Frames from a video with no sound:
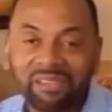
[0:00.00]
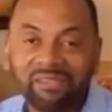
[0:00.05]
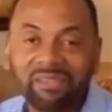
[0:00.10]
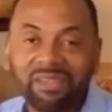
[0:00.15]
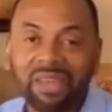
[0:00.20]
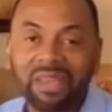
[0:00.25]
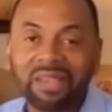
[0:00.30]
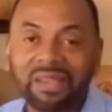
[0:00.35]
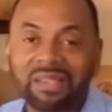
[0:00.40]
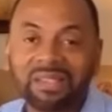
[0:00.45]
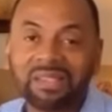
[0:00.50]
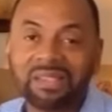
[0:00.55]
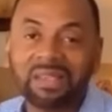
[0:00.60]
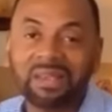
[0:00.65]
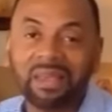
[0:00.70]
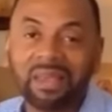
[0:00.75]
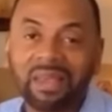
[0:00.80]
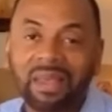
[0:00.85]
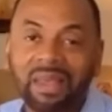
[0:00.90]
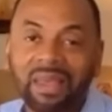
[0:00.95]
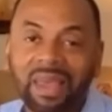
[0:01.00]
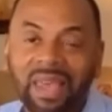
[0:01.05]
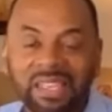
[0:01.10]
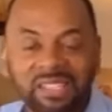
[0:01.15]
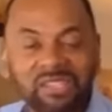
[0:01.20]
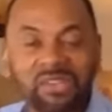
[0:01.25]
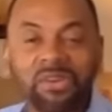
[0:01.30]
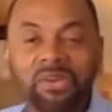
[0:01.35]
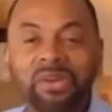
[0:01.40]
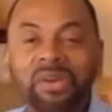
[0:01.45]
events,
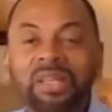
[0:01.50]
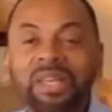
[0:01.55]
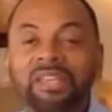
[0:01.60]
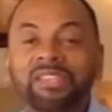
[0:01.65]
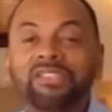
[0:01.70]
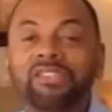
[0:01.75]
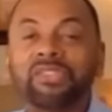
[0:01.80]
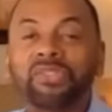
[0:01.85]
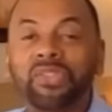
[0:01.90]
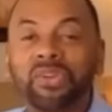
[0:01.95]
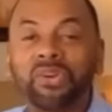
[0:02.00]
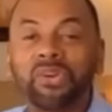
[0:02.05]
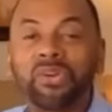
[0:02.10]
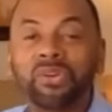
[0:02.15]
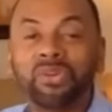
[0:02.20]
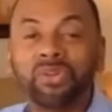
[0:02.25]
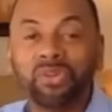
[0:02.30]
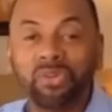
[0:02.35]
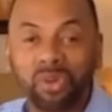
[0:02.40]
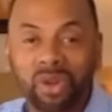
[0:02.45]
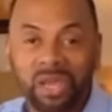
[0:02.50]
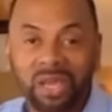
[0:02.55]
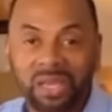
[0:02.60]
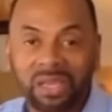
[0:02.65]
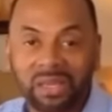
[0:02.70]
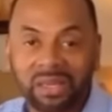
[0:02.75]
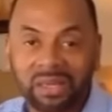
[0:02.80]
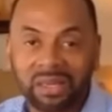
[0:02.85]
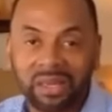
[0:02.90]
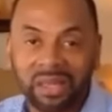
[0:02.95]
as early as third
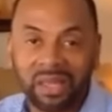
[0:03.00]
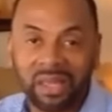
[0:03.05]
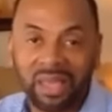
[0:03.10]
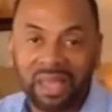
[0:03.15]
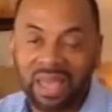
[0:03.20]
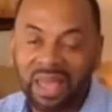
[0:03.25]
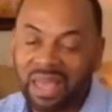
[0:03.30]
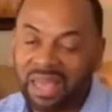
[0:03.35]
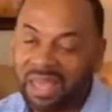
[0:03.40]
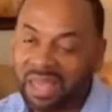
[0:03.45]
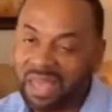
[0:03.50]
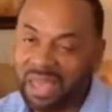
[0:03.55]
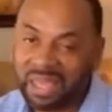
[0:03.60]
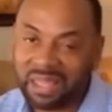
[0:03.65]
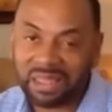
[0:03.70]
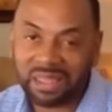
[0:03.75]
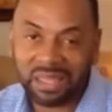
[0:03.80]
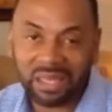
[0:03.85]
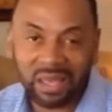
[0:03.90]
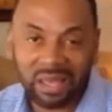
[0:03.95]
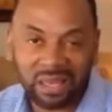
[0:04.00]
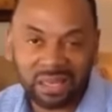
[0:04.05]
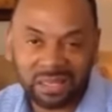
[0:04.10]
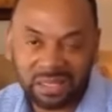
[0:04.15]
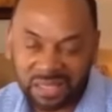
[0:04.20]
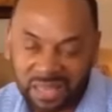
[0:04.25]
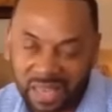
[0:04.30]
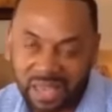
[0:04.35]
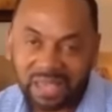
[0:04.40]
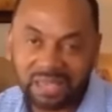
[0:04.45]
grade, I had the
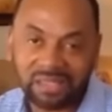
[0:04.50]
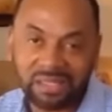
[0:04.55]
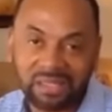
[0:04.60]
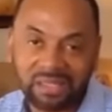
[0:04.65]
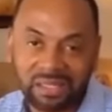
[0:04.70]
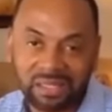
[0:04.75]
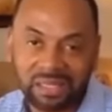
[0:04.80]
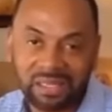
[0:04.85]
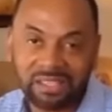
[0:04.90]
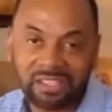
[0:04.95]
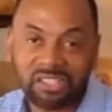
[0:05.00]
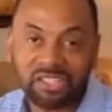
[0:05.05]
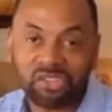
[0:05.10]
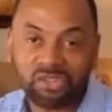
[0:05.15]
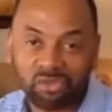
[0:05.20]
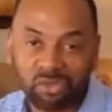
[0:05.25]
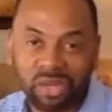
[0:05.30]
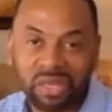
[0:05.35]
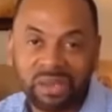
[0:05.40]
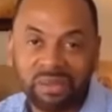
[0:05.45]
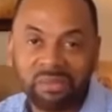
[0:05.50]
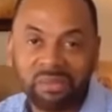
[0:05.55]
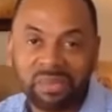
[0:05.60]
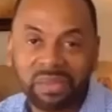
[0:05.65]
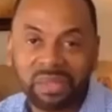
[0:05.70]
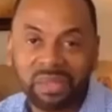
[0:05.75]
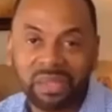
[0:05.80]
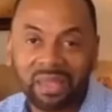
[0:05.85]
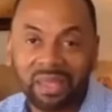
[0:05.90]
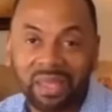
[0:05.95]
audacity to dream.
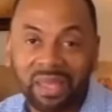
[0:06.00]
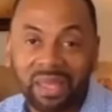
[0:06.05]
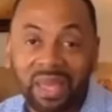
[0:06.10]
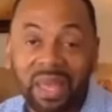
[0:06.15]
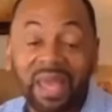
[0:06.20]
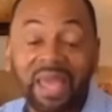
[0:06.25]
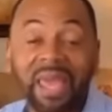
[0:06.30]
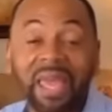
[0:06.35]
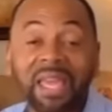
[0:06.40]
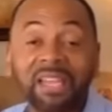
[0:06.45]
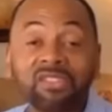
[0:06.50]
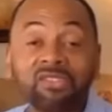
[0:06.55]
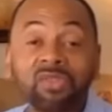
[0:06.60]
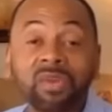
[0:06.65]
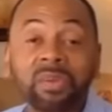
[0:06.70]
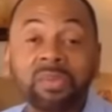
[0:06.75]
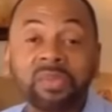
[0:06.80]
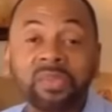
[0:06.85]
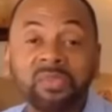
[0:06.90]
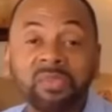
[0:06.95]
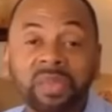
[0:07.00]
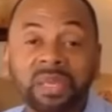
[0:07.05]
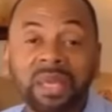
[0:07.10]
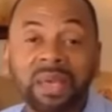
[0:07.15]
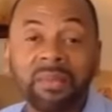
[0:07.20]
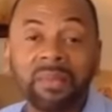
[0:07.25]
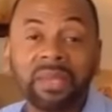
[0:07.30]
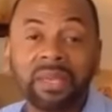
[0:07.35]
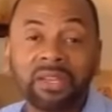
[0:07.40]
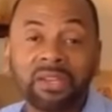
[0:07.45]
I had dreams of
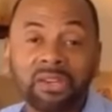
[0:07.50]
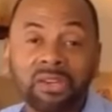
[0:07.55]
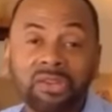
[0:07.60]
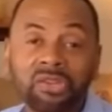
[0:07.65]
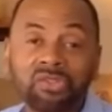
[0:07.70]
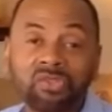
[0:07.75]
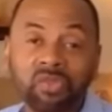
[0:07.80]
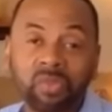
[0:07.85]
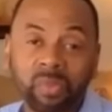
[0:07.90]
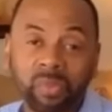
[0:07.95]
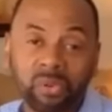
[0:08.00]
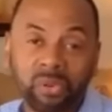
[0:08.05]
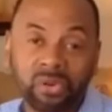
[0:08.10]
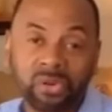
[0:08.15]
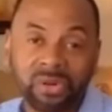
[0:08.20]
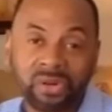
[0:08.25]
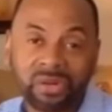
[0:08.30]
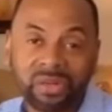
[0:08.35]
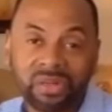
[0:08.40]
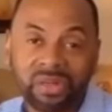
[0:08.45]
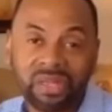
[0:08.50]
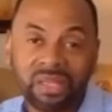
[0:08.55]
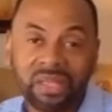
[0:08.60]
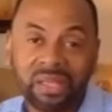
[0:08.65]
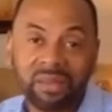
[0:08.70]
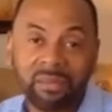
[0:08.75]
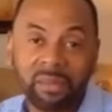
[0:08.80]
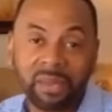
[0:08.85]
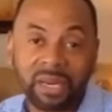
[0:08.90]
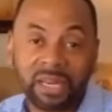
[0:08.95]
becoming a news reporter,
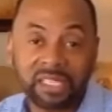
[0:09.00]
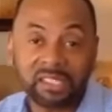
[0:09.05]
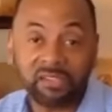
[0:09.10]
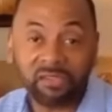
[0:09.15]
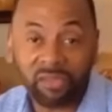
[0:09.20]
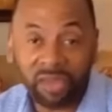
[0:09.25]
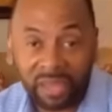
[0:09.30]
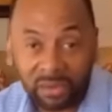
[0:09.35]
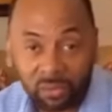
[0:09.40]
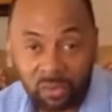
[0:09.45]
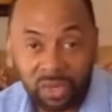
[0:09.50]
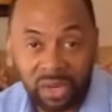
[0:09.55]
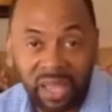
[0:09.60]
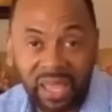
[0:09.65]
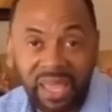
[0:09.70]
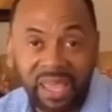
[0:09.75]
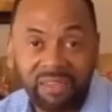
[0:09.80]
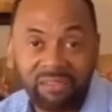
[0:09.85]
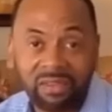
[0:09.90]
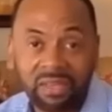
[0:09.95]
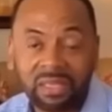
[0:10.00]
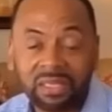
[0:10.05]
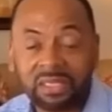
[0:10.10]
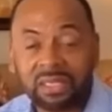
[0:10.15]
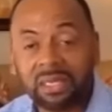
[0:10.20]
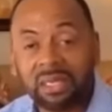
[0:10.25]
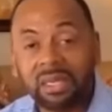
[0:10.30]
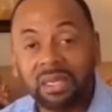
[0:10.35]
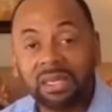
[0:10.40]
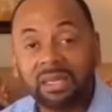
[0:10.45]
but as fate would have it,
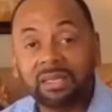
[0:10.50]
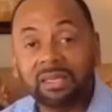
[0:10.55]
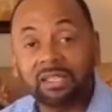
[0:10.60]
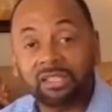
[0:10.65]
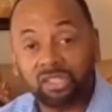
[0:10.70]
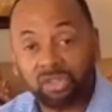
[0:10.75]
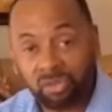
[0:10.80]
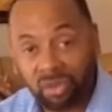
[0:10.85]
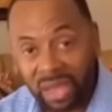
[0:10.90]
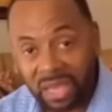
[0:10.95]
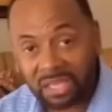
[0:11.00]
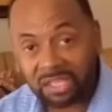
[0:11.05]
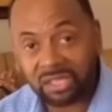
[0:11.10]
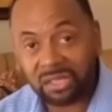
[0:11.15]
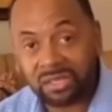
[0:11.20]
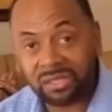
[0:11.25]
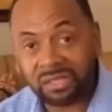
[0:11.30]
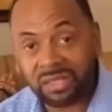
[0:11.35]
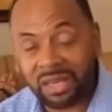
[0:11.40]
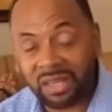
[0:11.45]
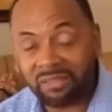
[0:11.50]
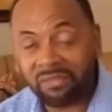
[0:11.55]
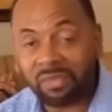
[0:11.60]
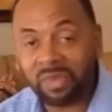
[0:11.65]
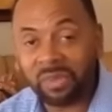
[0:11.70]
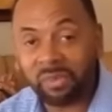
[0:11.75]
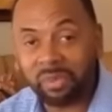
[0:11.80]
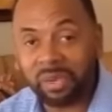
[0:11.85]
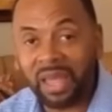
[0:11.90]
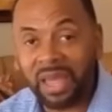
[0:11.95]
distractions left
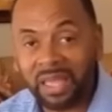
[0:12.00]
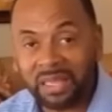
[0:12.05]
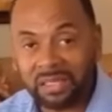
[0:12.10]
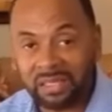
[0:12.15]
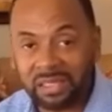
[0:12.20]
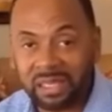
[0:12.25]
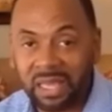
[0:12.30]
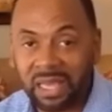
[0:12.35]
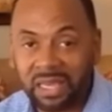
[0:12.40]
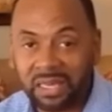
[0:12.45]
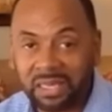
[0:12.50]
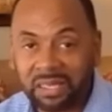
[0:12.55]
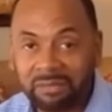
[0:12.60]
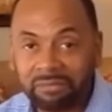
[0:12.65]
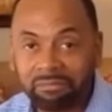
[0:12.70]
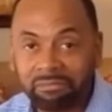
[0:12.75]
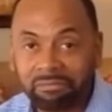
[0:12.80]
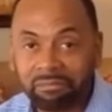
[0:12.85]
me blindsided.